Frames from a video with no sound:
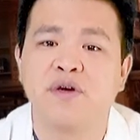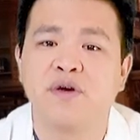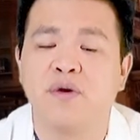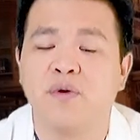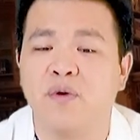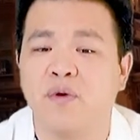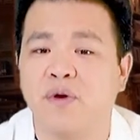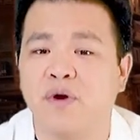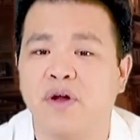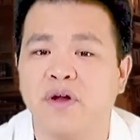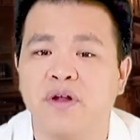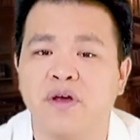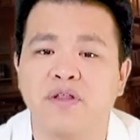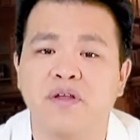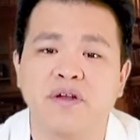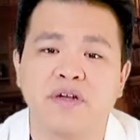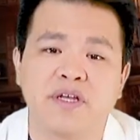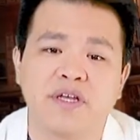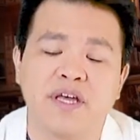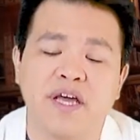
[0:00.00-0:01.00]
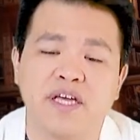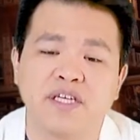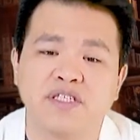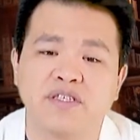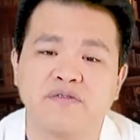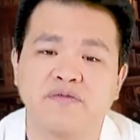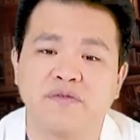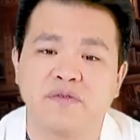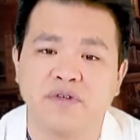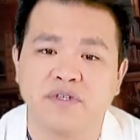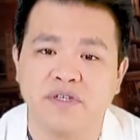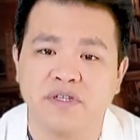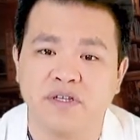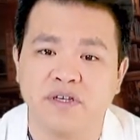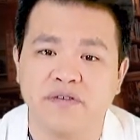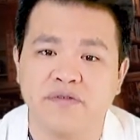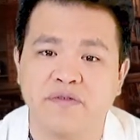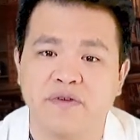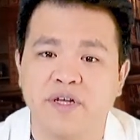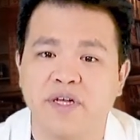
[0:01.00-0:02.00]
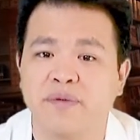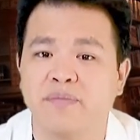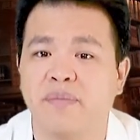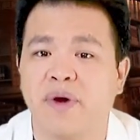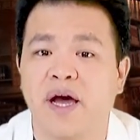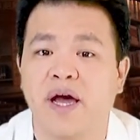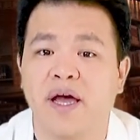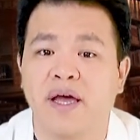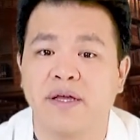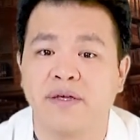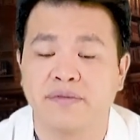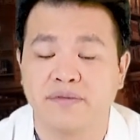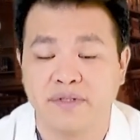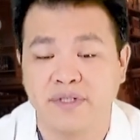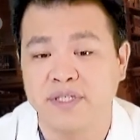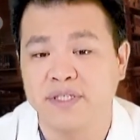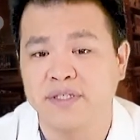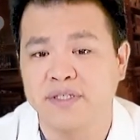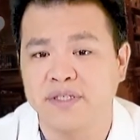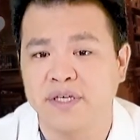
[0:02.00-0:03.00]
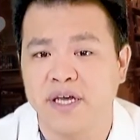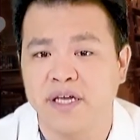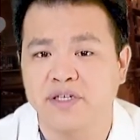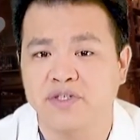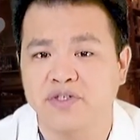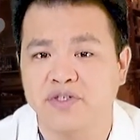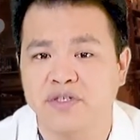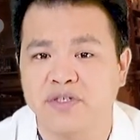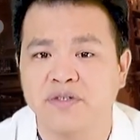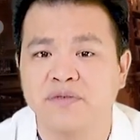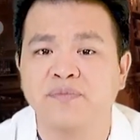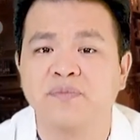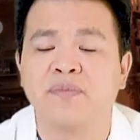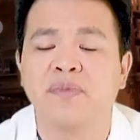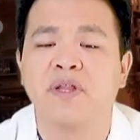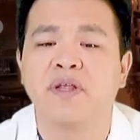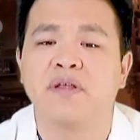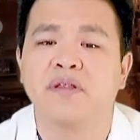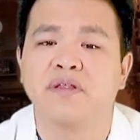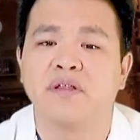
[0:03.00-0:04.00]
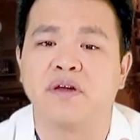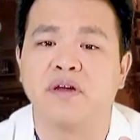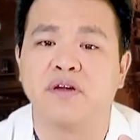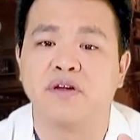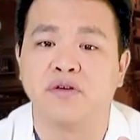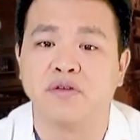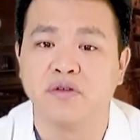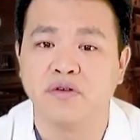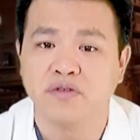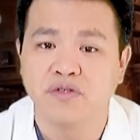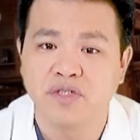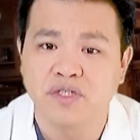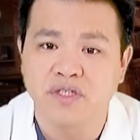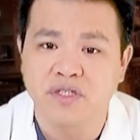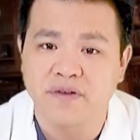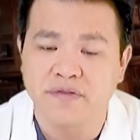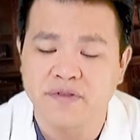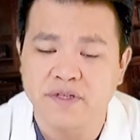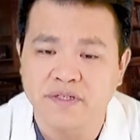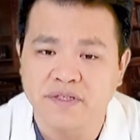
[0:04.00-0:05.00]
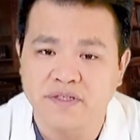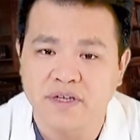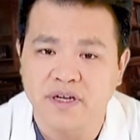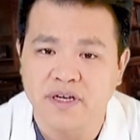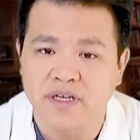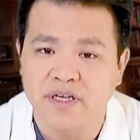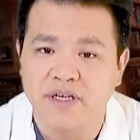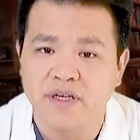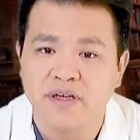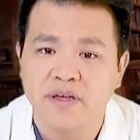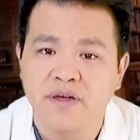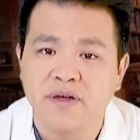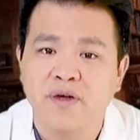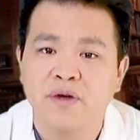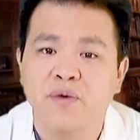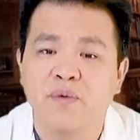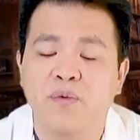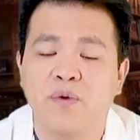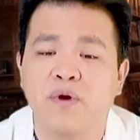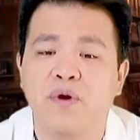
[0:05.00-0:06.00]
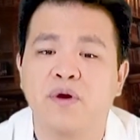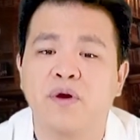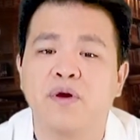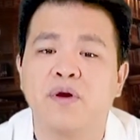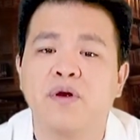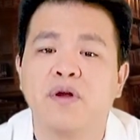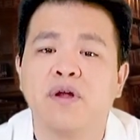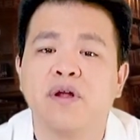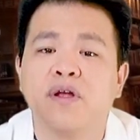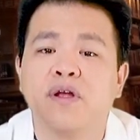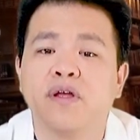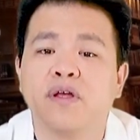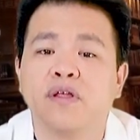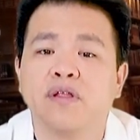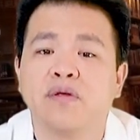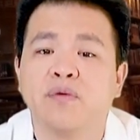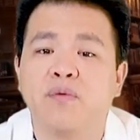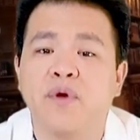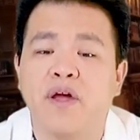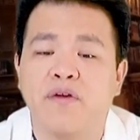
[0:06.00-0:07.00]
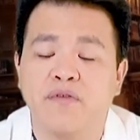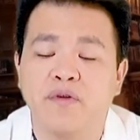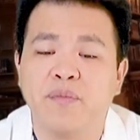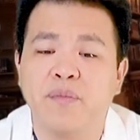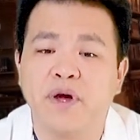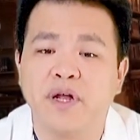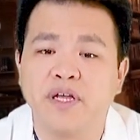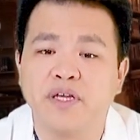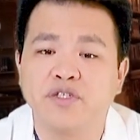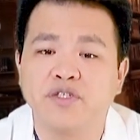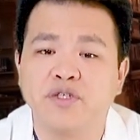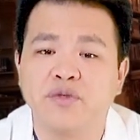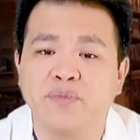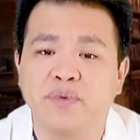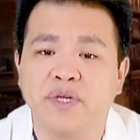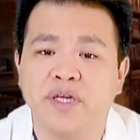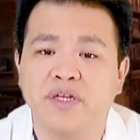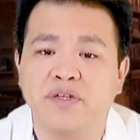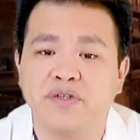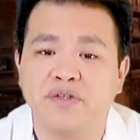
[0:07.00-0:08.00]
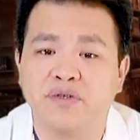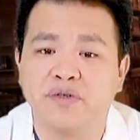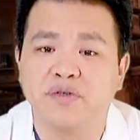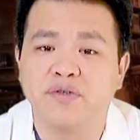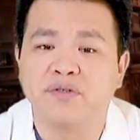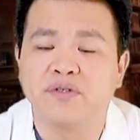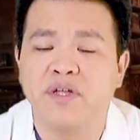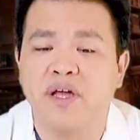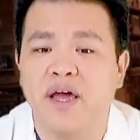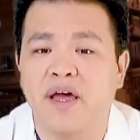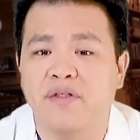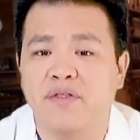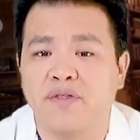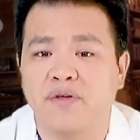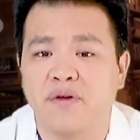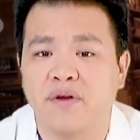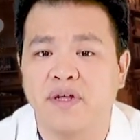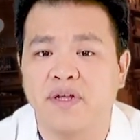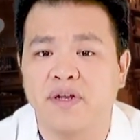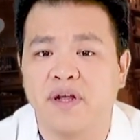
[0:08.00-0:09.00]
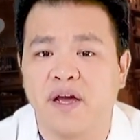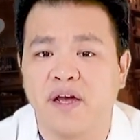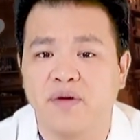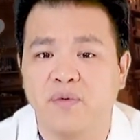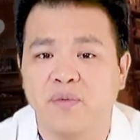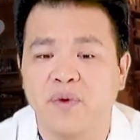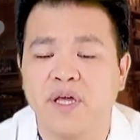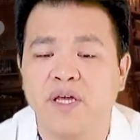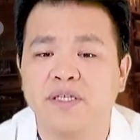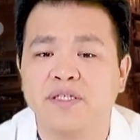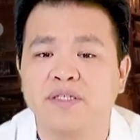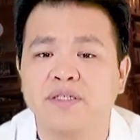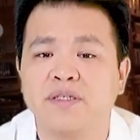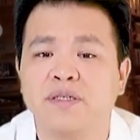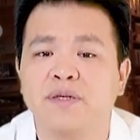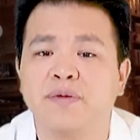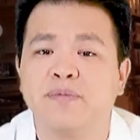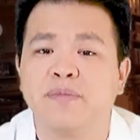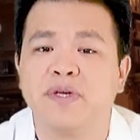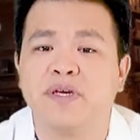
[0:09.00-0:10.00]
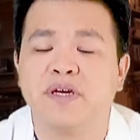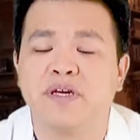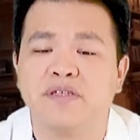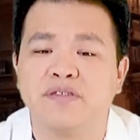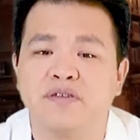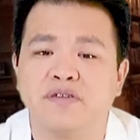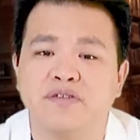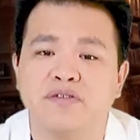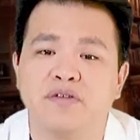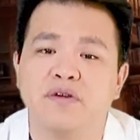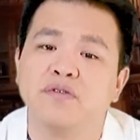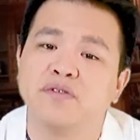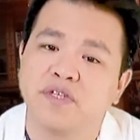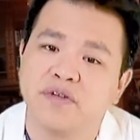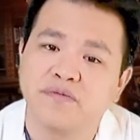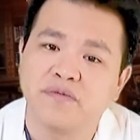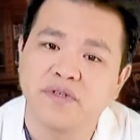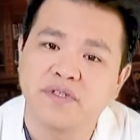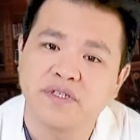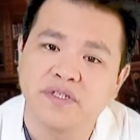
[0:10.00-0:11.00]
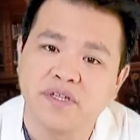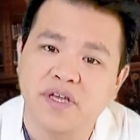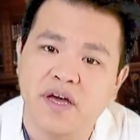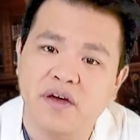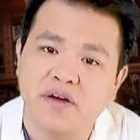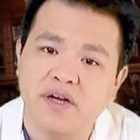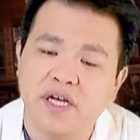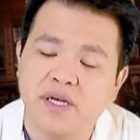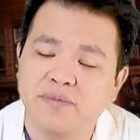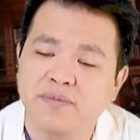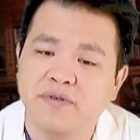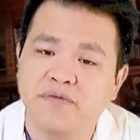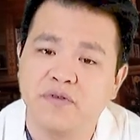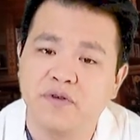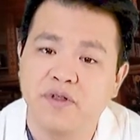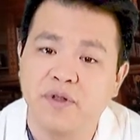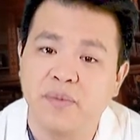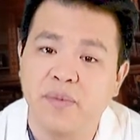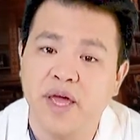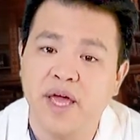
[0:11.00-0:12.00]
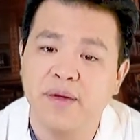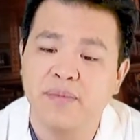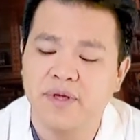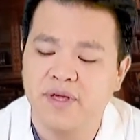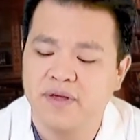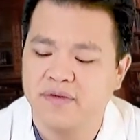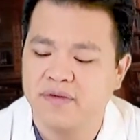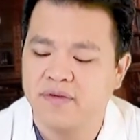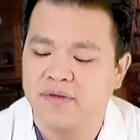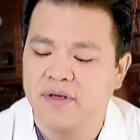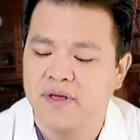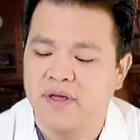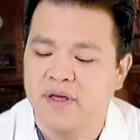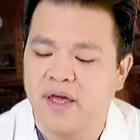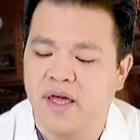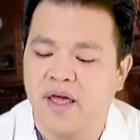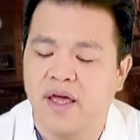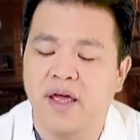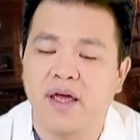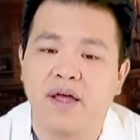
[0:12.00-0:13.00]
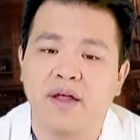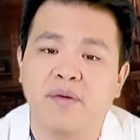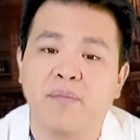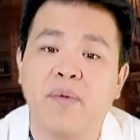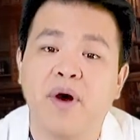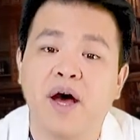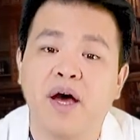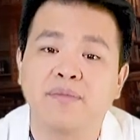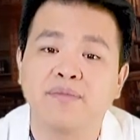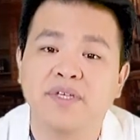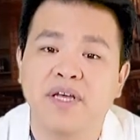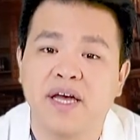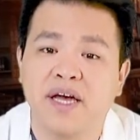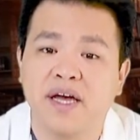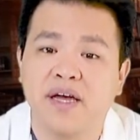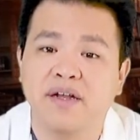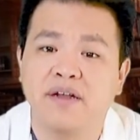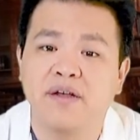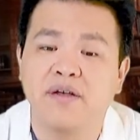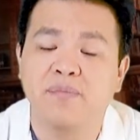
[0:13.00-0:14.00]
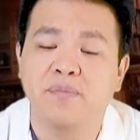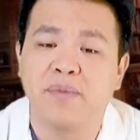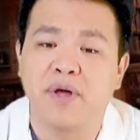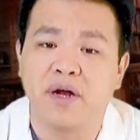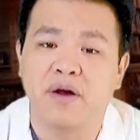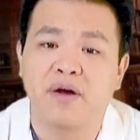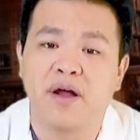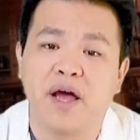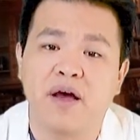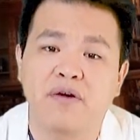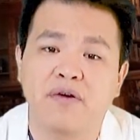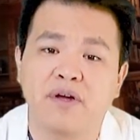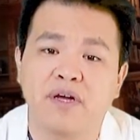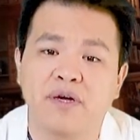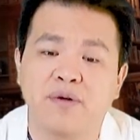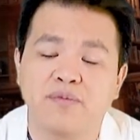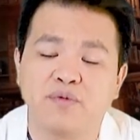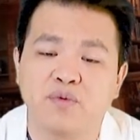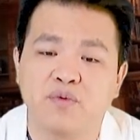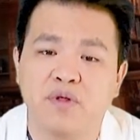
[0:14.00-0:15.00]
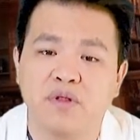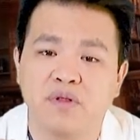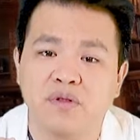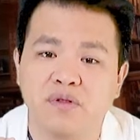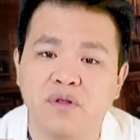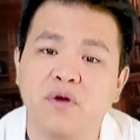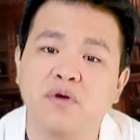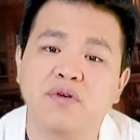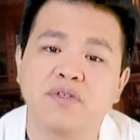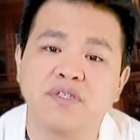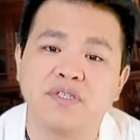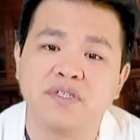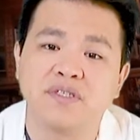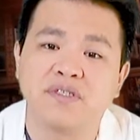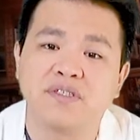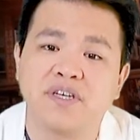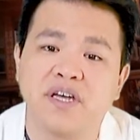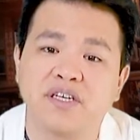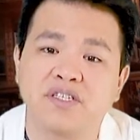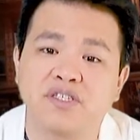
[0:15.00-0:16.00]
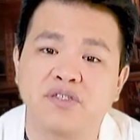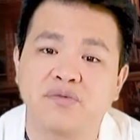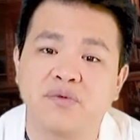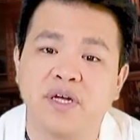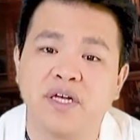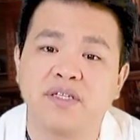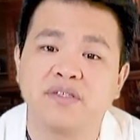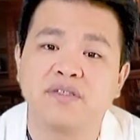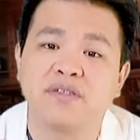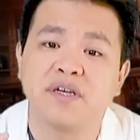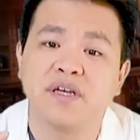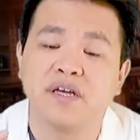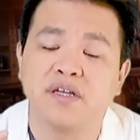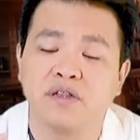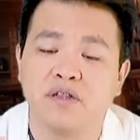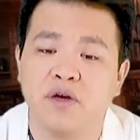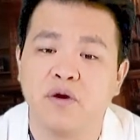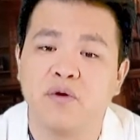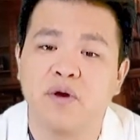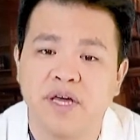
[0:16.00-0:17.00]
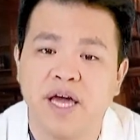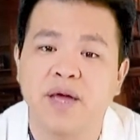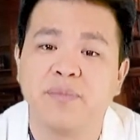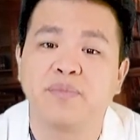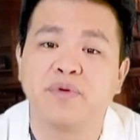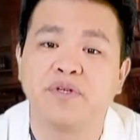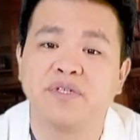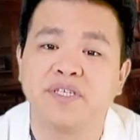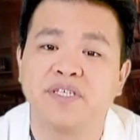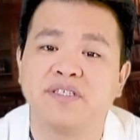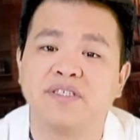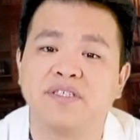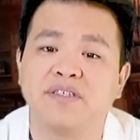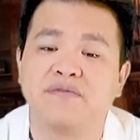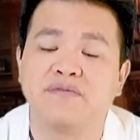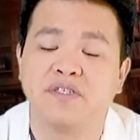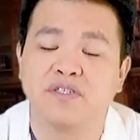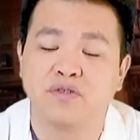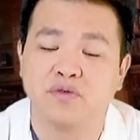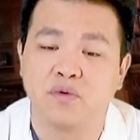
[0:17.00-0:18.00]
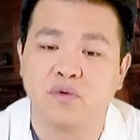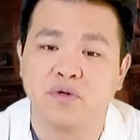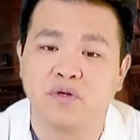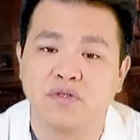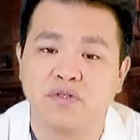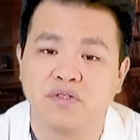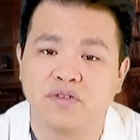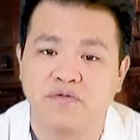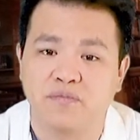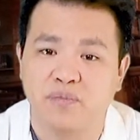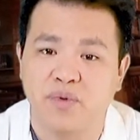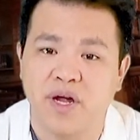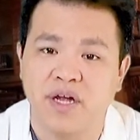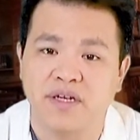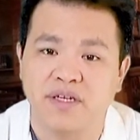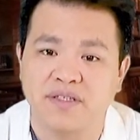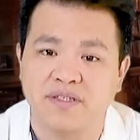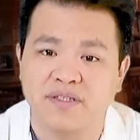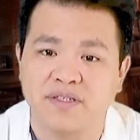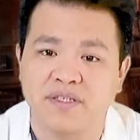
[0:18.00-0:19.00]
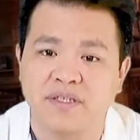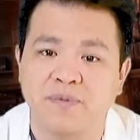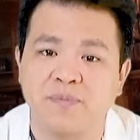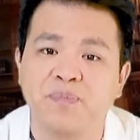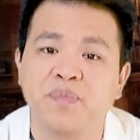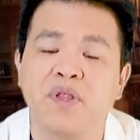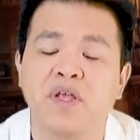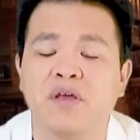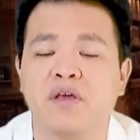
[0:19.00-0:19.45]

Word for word: or another indication for delivery by C-section. The conclusions of the study were everybody should be induced at thirty-nine weeks because there's no difference in the outcomes for the babies, and moms had better outcomes with lower C-section rates and lower hypertensive disorders of pregnancy.